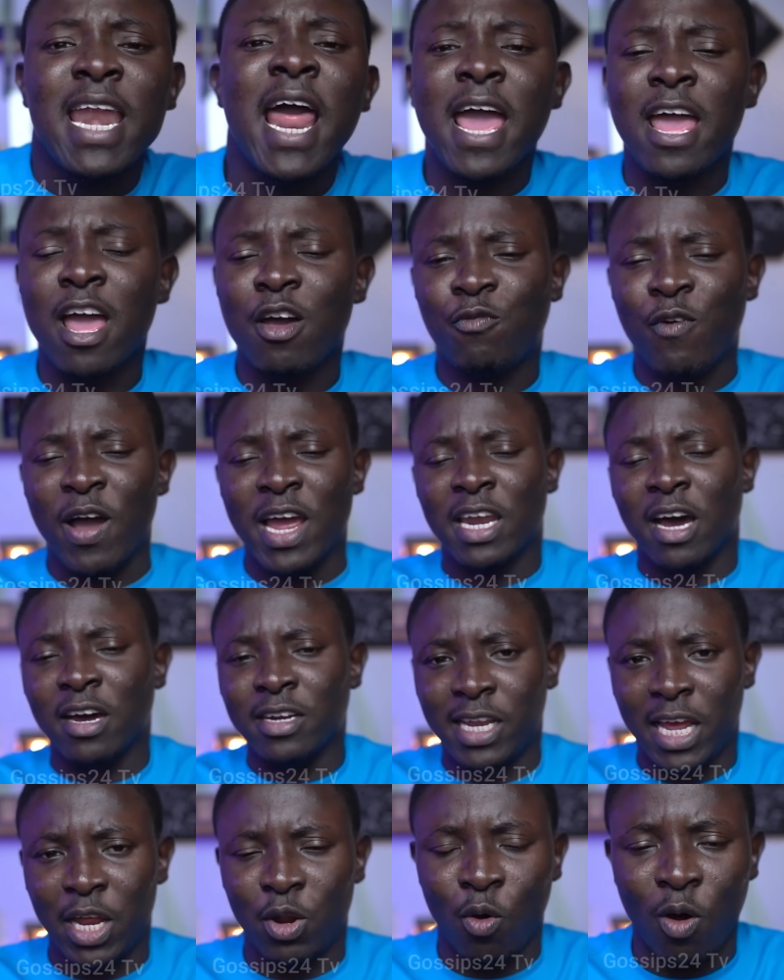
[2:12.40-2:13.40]
there final
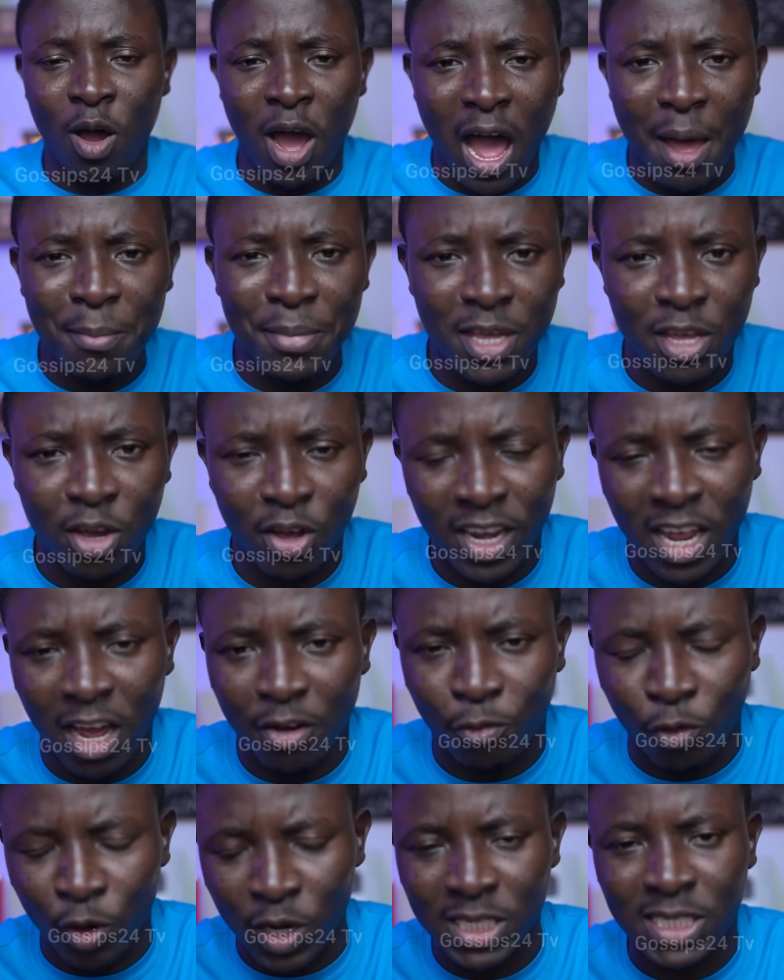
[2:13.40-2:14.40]
day no. Abigail ni
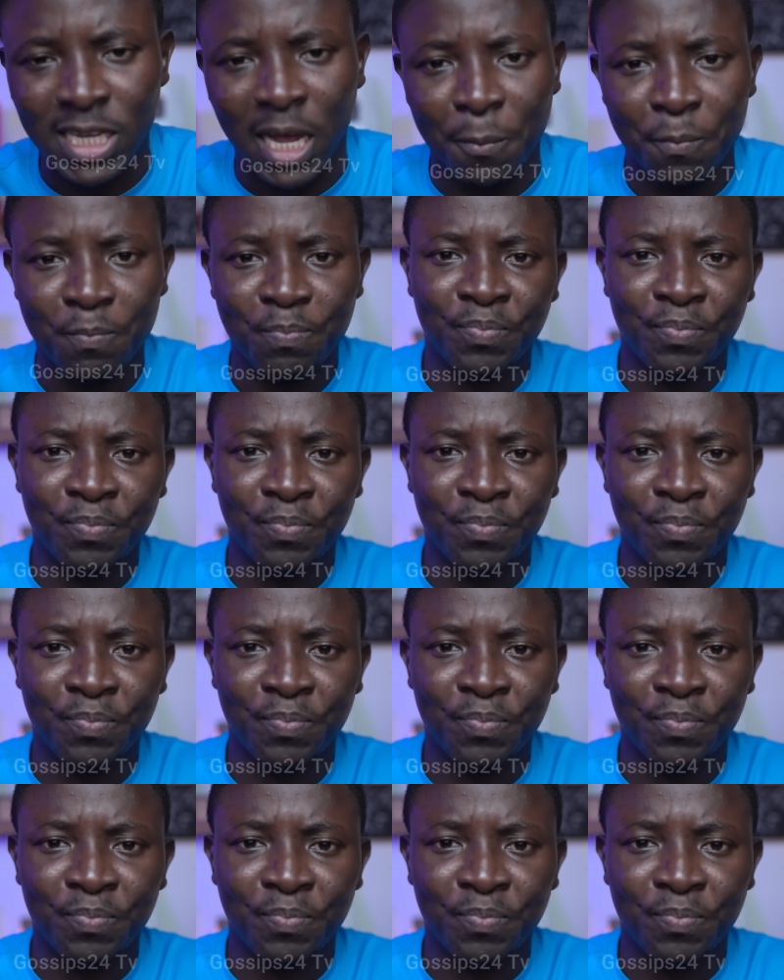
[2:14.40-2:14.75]
Afronita.